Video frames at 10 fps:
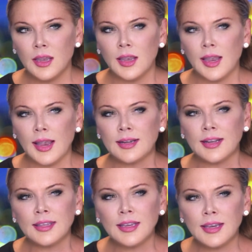And I
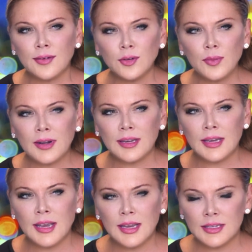think
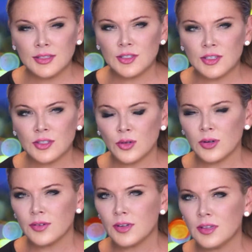everybody is just sort
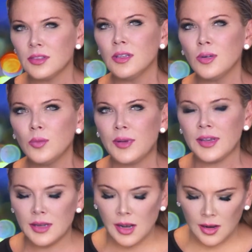of in a little
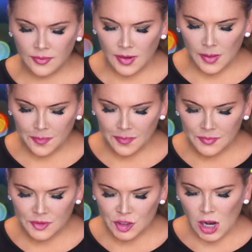bit of um,
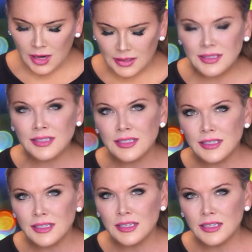shock.
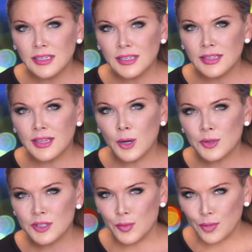There
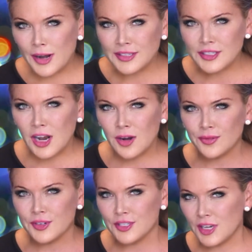was the press
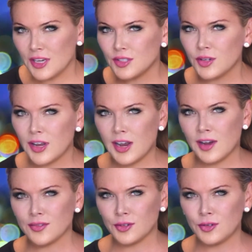conference yesterday
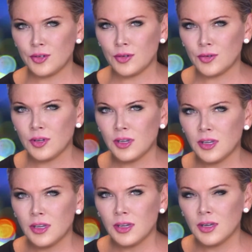afternoon
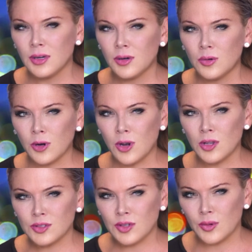where
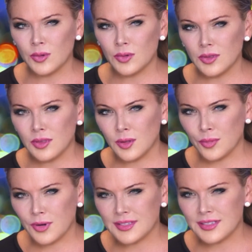also the
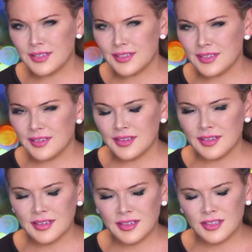president, in, a, in
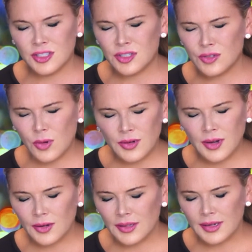an
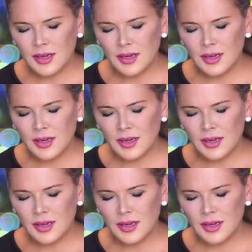extraordinarily